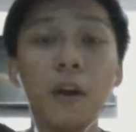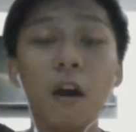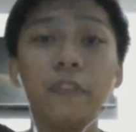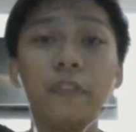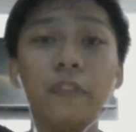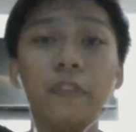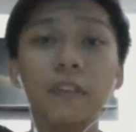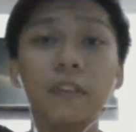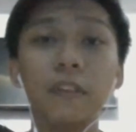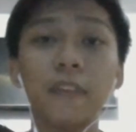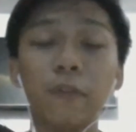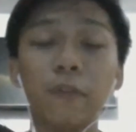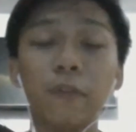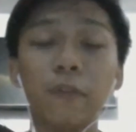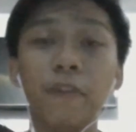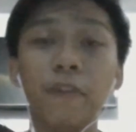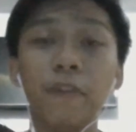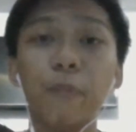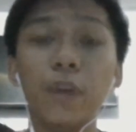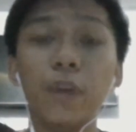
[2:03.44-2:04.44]
of the
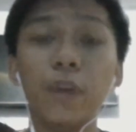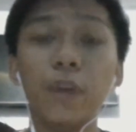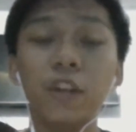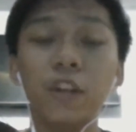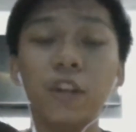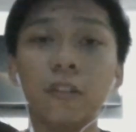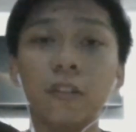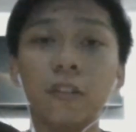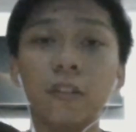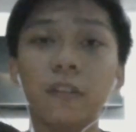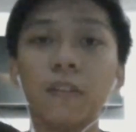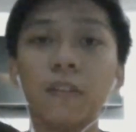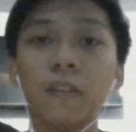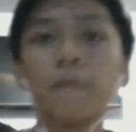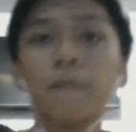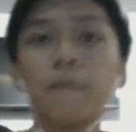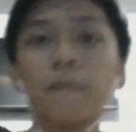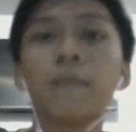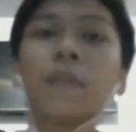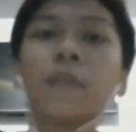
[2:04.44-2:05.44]
sound vibrations.
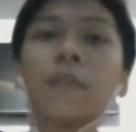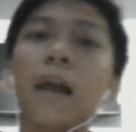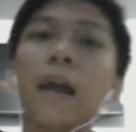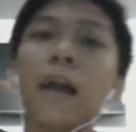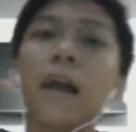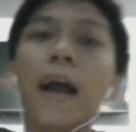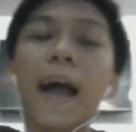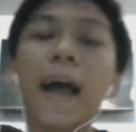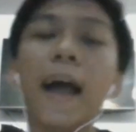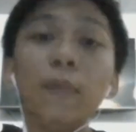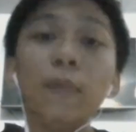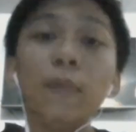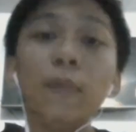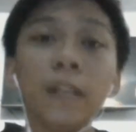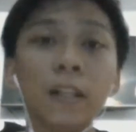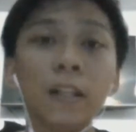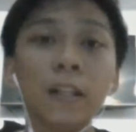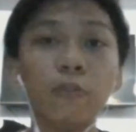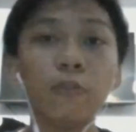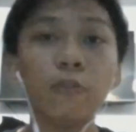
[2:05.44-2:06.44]
I will
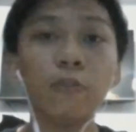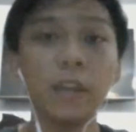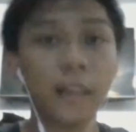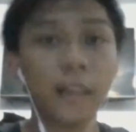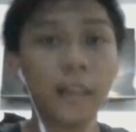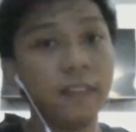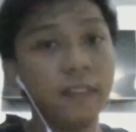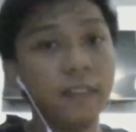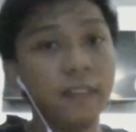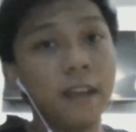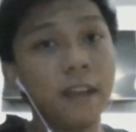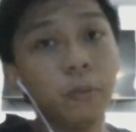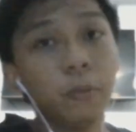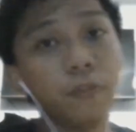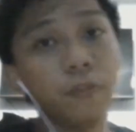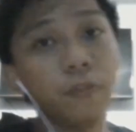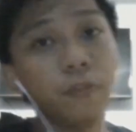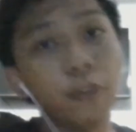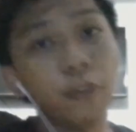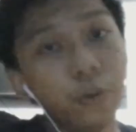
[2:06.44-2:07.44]
illustrate an
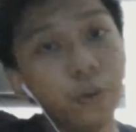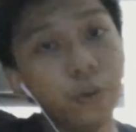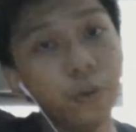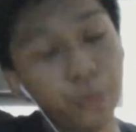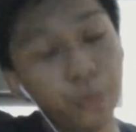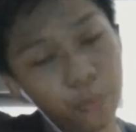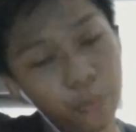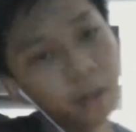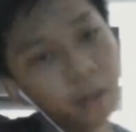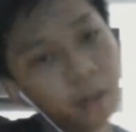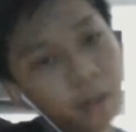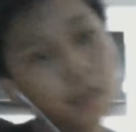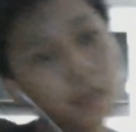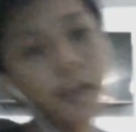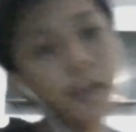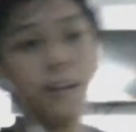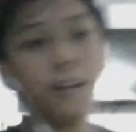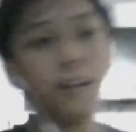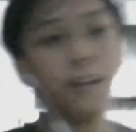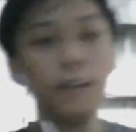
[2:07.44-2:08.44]
example for you.
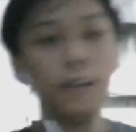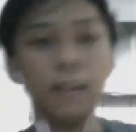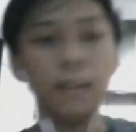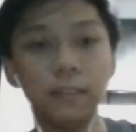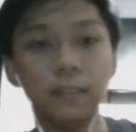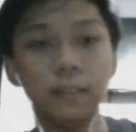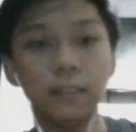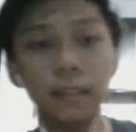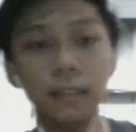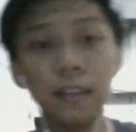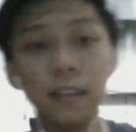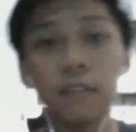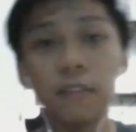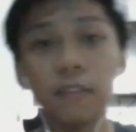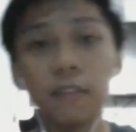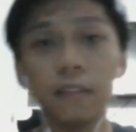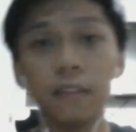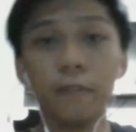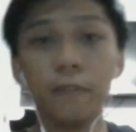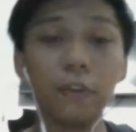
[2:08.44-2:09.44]

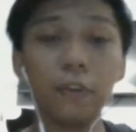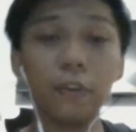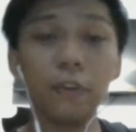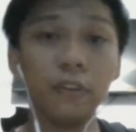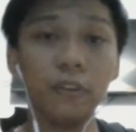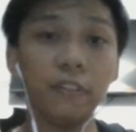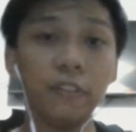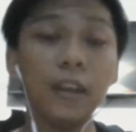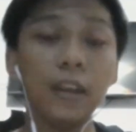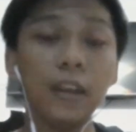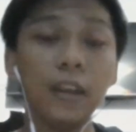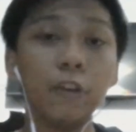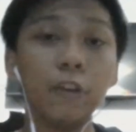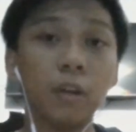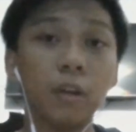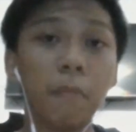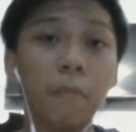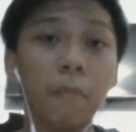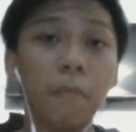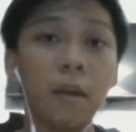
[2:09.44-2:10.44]
This first snare
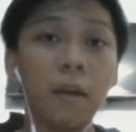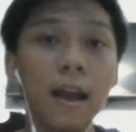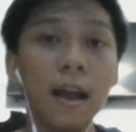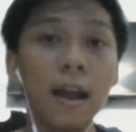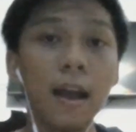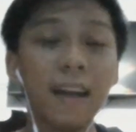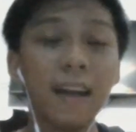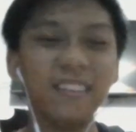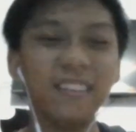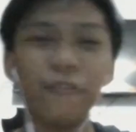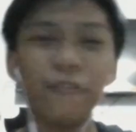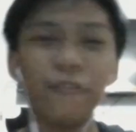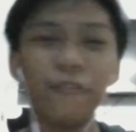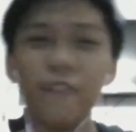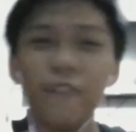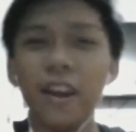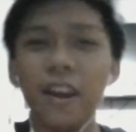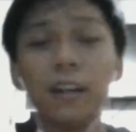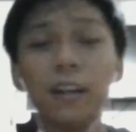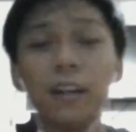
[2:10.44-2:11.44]
drum has a
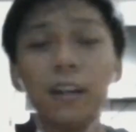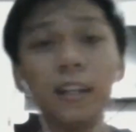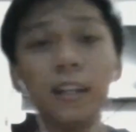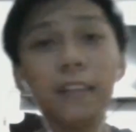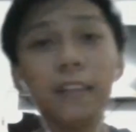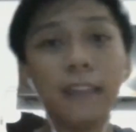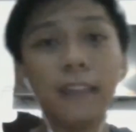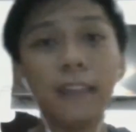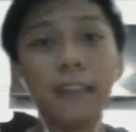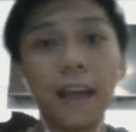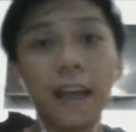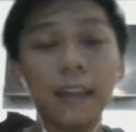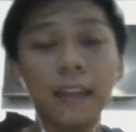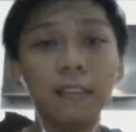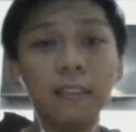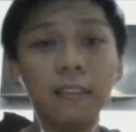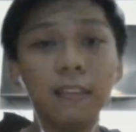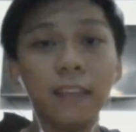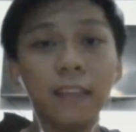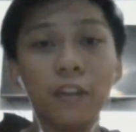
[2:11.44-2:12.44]
fairly tight
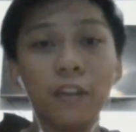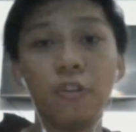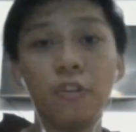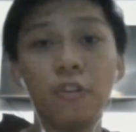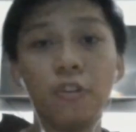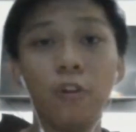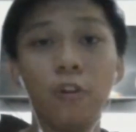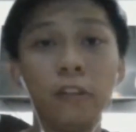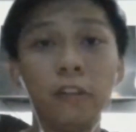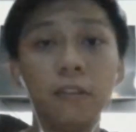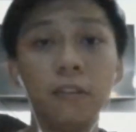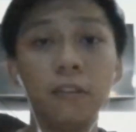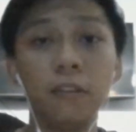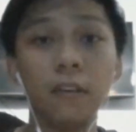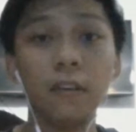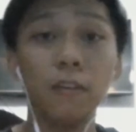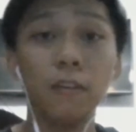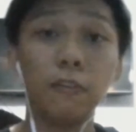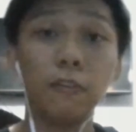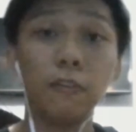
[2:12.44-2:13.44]
tension rods,
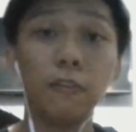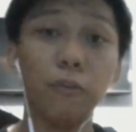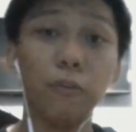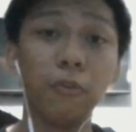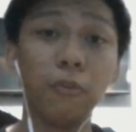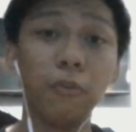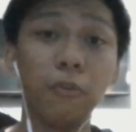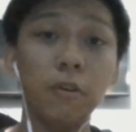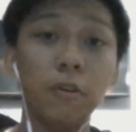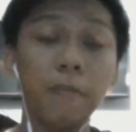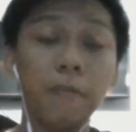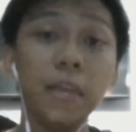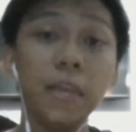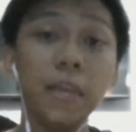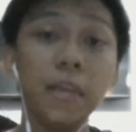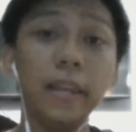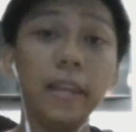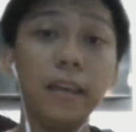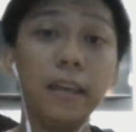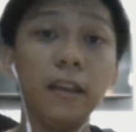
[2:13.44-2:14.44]
so
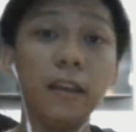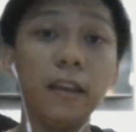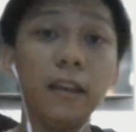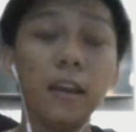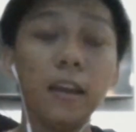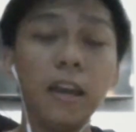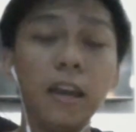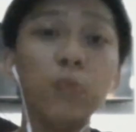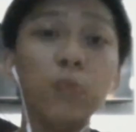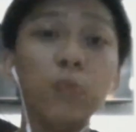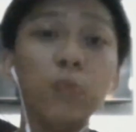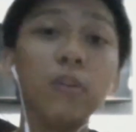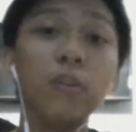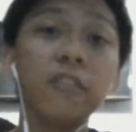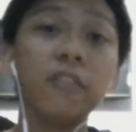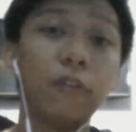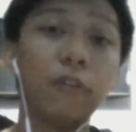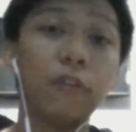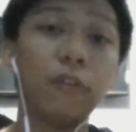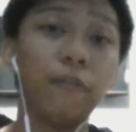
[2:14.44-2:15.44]
meaning it will
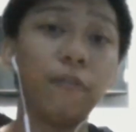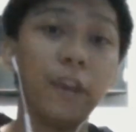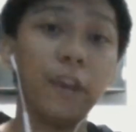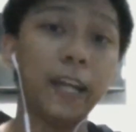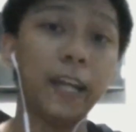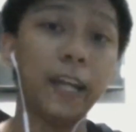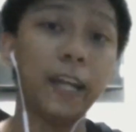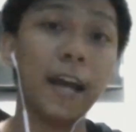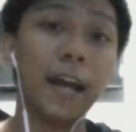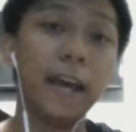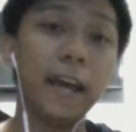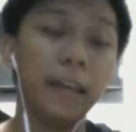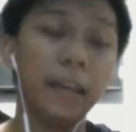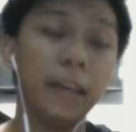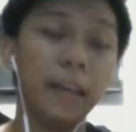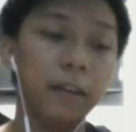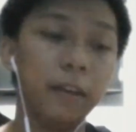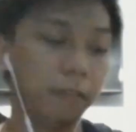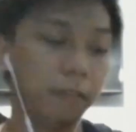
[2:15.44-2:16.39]
sound fairly high.